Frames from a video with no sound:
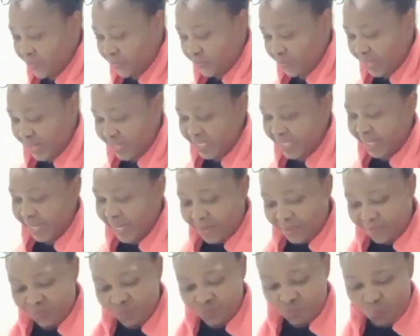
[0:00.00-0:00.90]
on let's
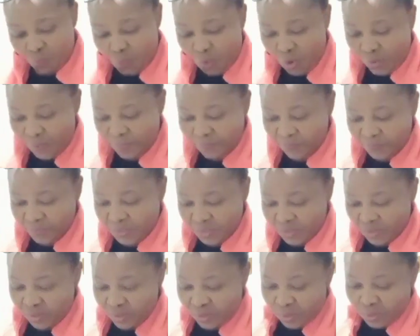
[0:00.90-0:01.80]
count one
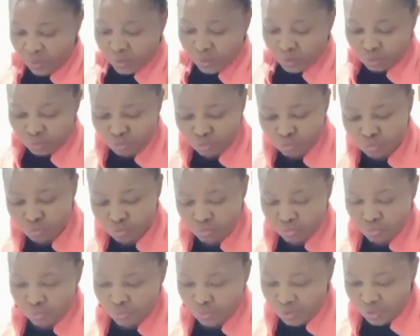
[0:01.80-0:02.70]

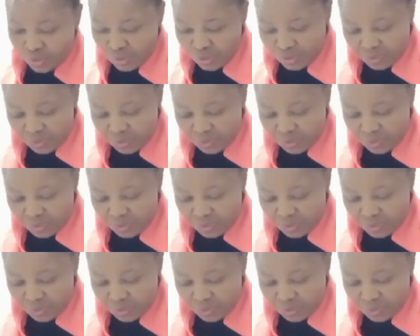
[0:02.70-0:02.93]
two